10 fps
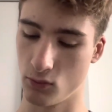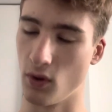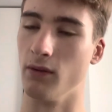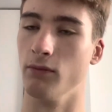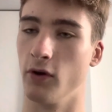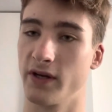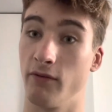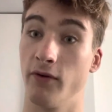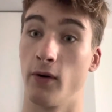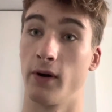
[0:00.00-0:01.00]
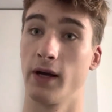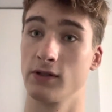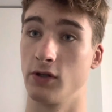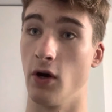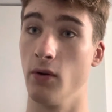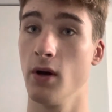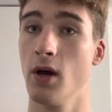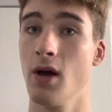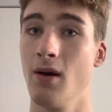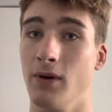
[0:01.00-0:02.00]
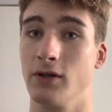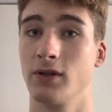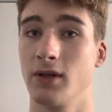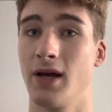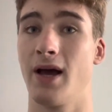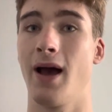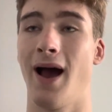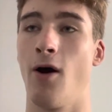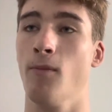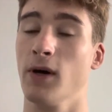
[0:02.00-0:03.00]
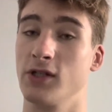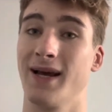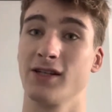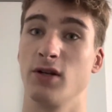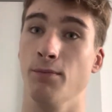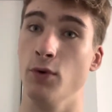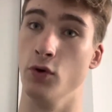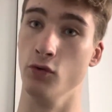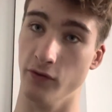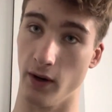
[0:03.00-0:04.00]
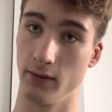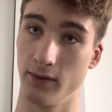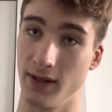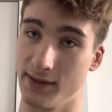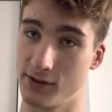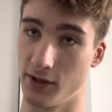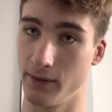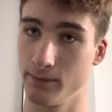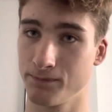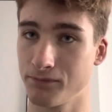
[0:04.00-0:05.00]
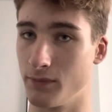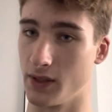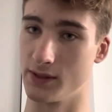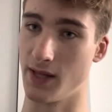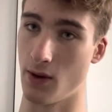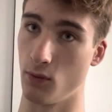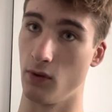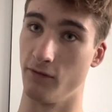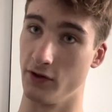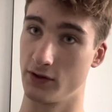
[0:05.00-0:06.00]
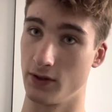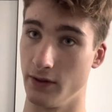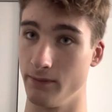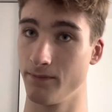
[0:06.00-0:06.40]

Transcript: well, not how far it has to go, but how much it has to maneuver, let's say, because that will obviously